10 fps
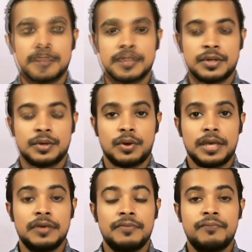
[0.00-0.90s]
So
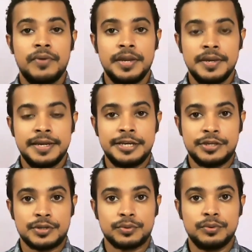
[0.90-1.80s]
if we
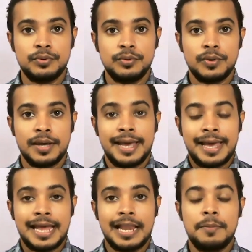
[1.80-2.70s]
need to
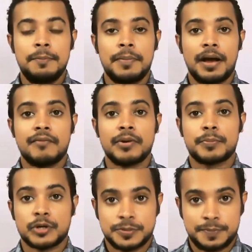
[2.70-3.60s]
help our
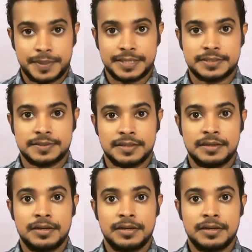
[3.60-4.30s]
prospect